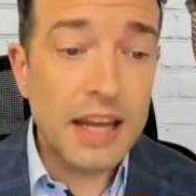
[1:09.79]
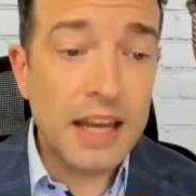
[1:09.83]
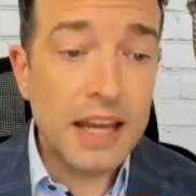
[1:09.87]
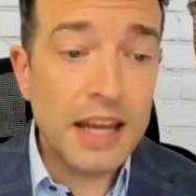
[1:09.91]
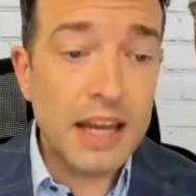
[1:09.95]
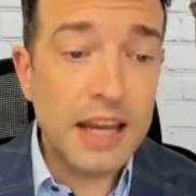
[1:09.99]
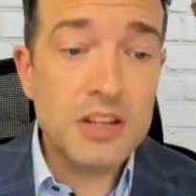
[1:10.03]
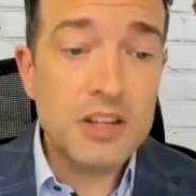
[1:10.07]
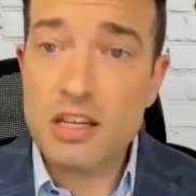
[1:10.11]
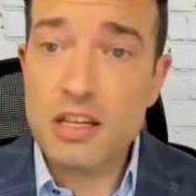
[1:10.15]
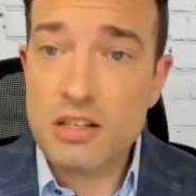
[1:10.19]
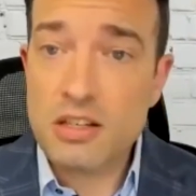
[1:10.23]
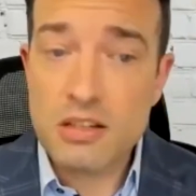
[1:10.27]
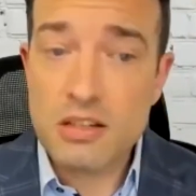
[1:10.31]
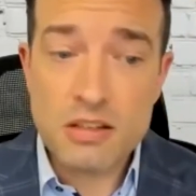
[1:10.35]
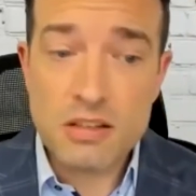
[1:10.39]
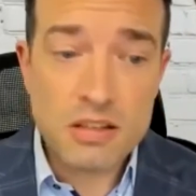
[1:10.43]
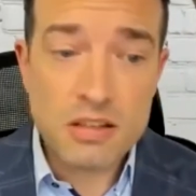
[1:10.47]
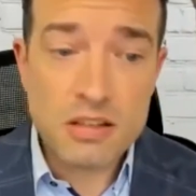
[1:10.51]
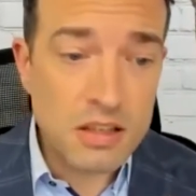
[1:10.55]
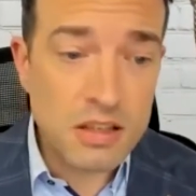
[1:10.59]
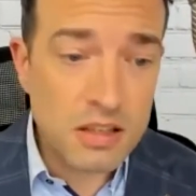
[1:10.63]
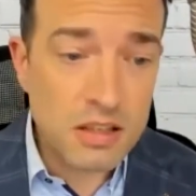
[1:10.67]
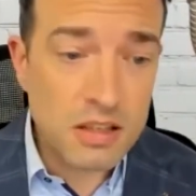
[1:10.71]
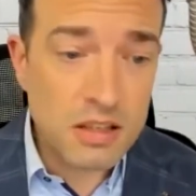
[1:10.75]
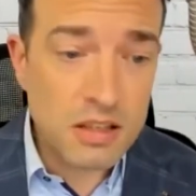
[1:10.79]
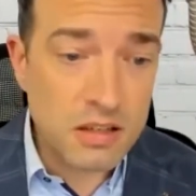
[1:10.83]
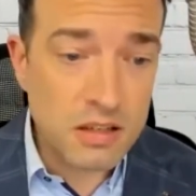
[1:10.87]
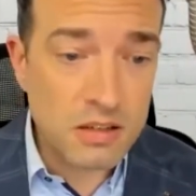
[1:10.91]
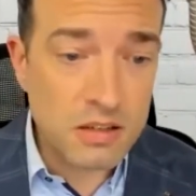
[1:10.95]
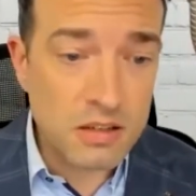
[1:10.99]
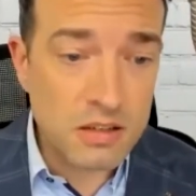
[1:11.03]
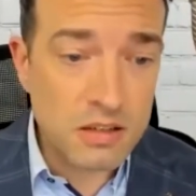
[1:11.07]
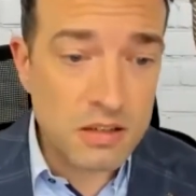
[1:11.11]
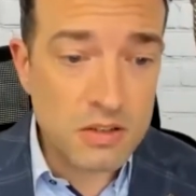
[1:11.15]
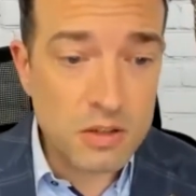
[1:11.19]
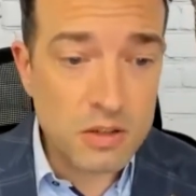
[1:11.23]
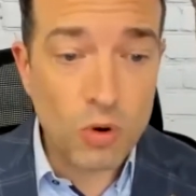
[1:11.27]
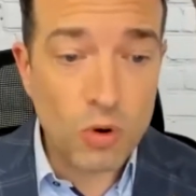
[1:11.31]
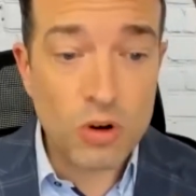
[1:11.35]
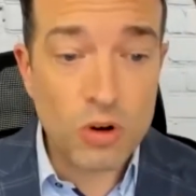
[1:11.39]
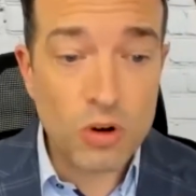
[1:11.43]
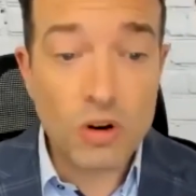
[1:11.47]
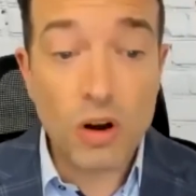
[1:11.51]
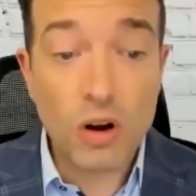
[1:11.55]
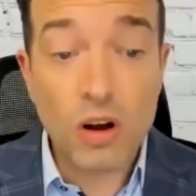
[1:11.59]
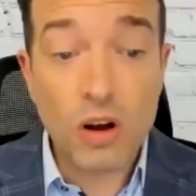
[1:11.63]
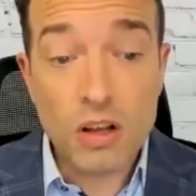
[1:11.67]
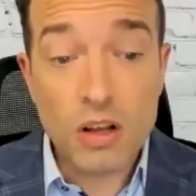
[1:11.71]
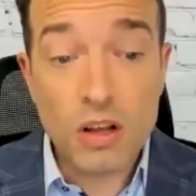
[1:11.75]
Education assistants
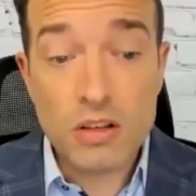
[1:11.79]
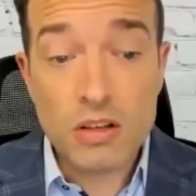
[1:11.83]
support